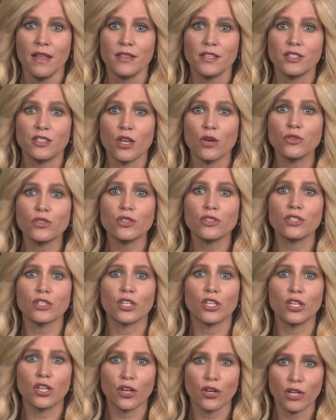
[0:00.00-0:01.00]
The Social
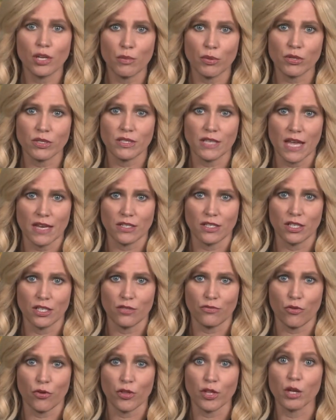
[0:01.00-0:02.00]
Security
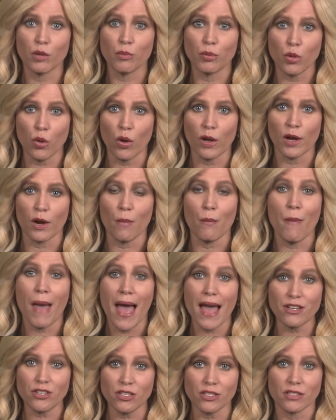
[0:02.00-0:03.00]
percentage for the employer
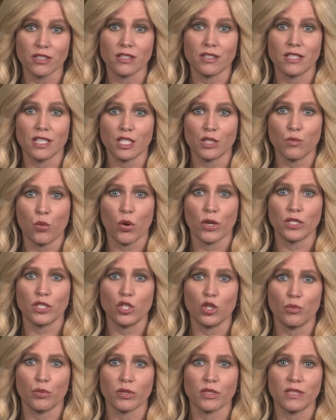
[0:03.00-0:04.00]
matches the
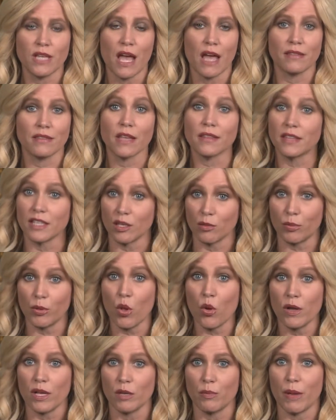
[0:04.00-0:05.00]
6.2% that the
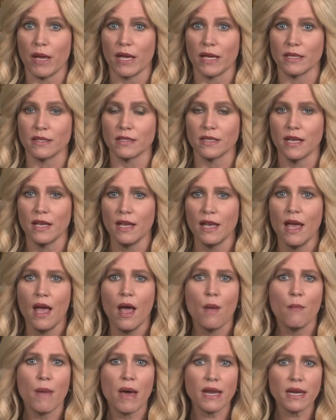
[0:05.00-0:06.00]
employee pays.
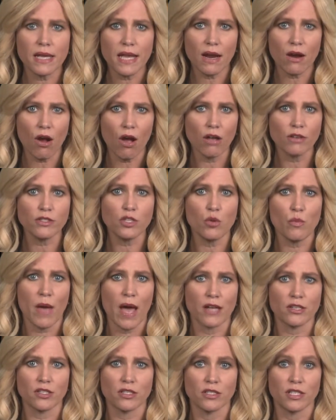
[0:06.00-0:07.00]
Medicare also
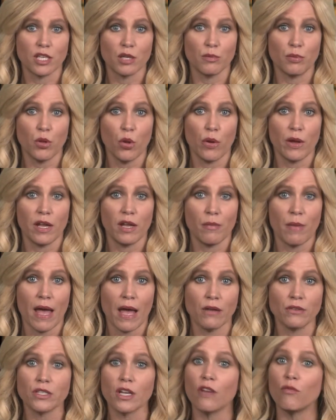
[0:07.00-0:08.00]
matches the employee
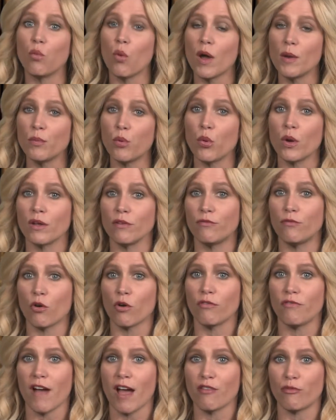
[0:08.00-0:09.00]
amount of
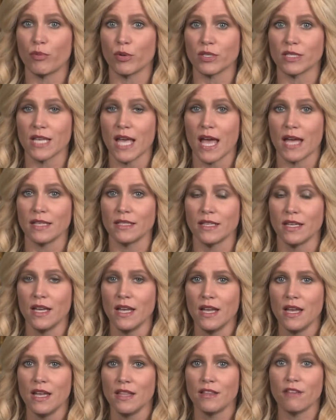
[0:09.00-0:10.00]
1.45%.
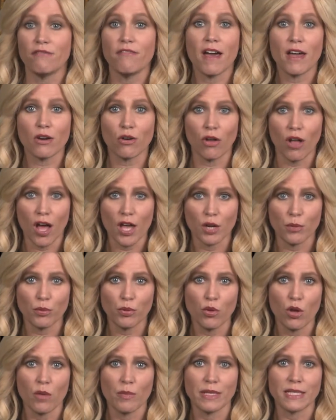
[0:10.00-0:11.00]
The federal
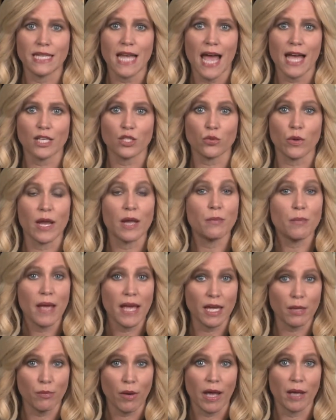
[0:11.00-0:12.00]
unemployment tax rate
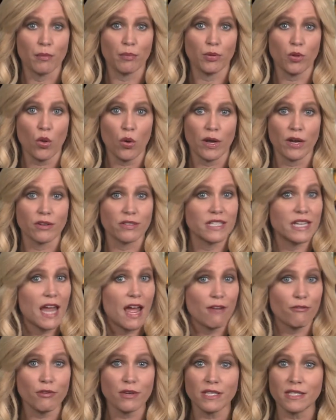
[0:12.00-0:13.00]
paid by employers in
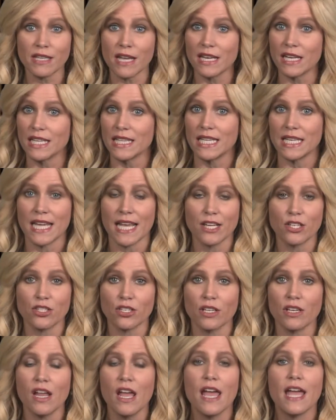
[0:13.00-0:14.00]
every state in the
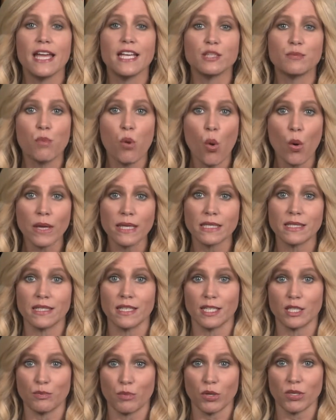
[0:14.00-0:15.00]
nation is
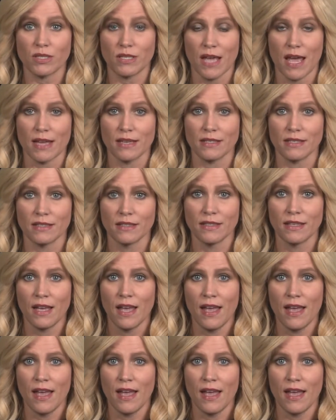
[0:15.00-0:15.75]
0.6%.